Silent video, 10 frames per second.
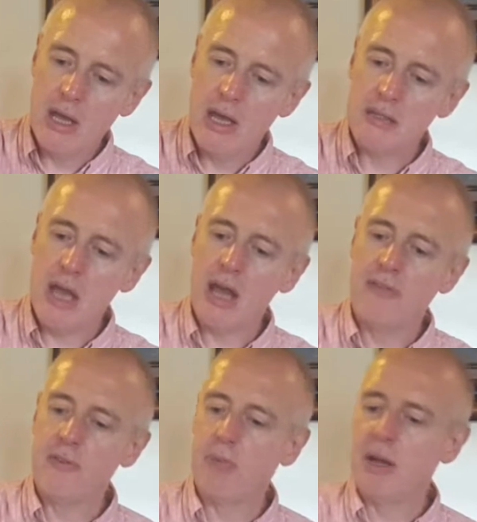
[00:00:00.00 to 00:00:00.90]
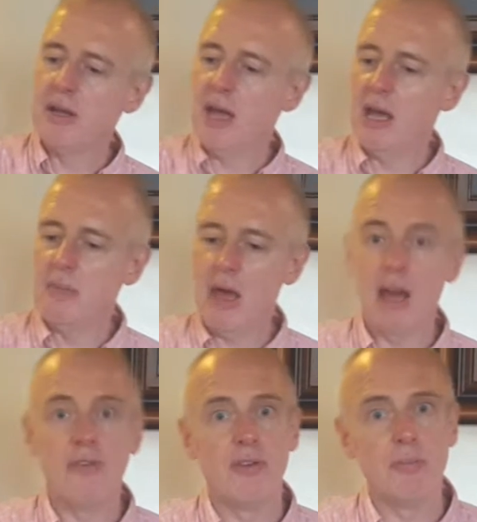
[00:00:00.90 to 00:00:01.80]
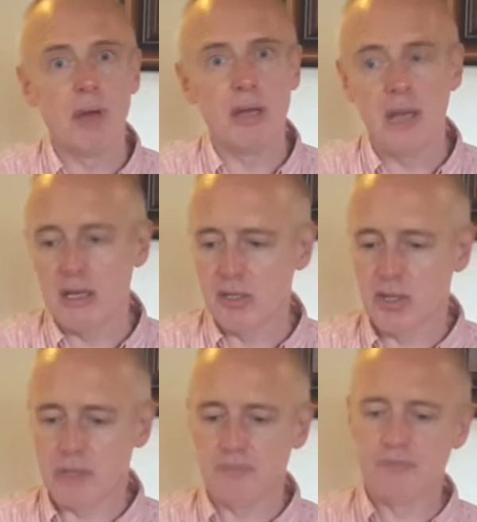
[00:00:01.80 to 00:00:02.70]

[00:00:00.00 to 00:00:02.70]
is elephant by name, elephant by nature